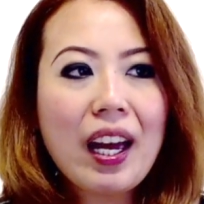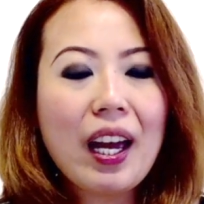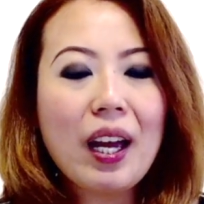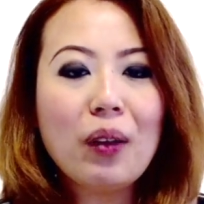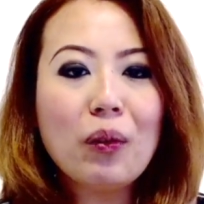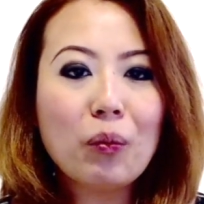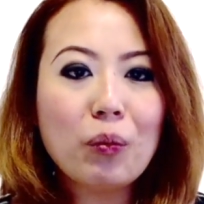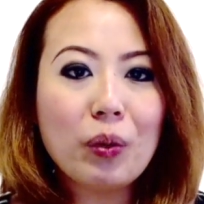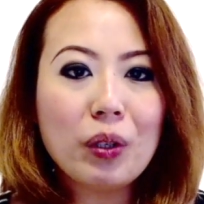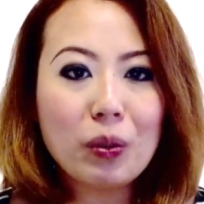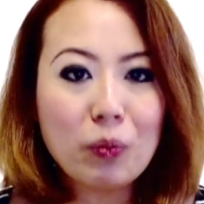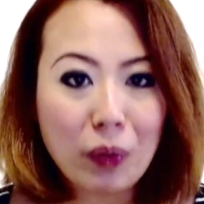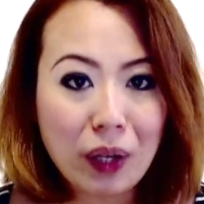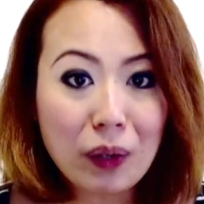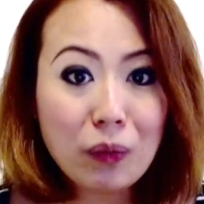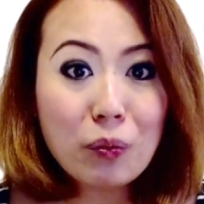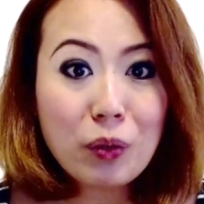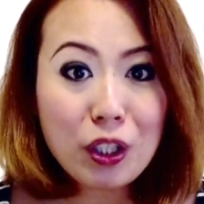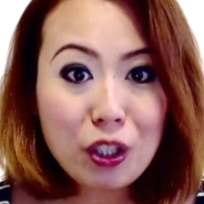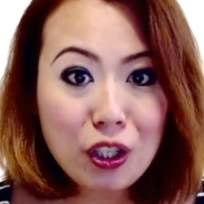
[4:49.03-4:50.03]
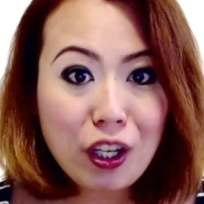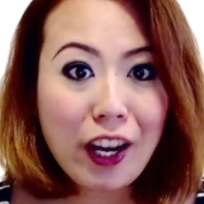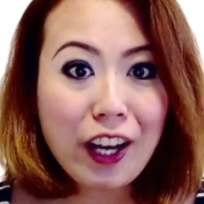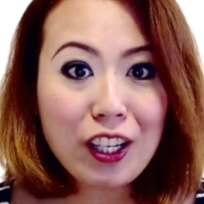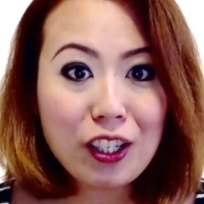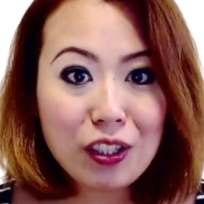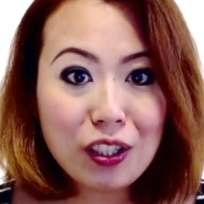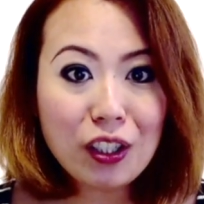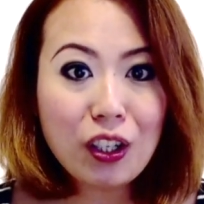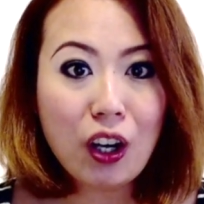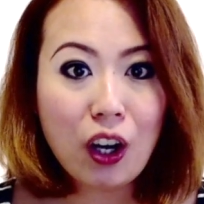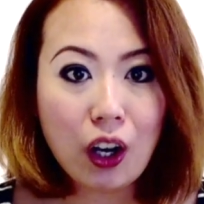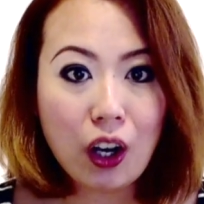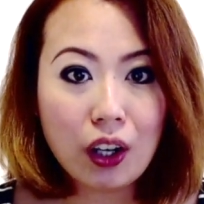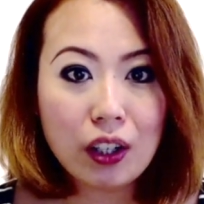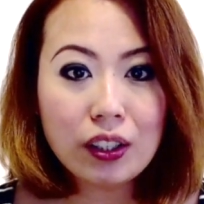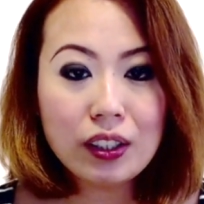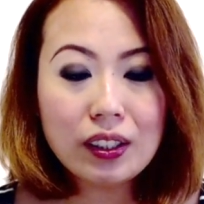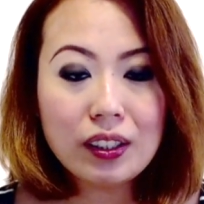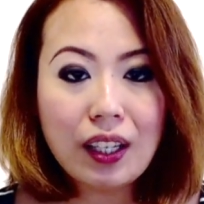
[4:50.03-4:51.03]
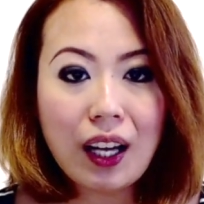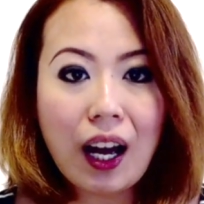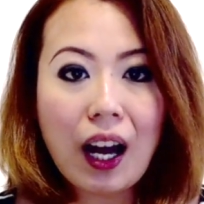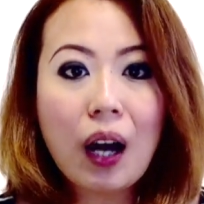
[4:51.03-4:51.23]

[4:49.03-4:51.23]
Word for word: and we, when we change the cause